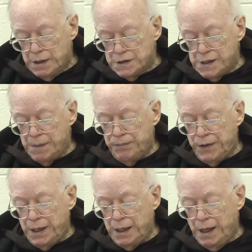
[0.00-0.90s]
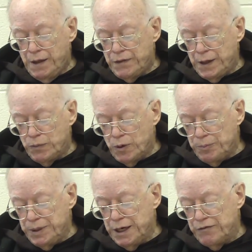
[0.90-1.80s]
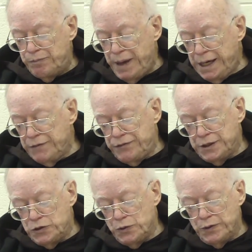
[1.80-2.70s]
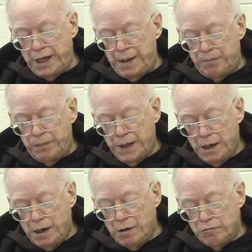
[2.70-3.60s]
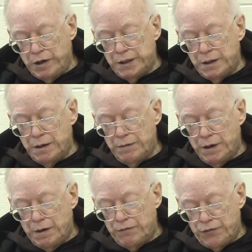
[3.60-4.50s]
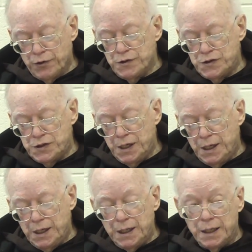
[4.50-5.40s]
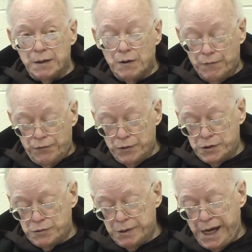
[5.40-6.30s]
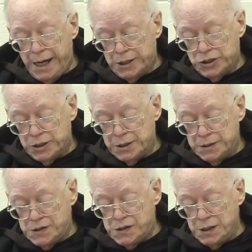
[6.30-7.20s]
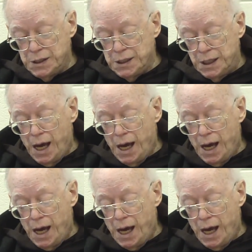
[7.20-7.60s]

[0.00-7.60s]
something that will be of benefit to them, written first in her first redaction in CE.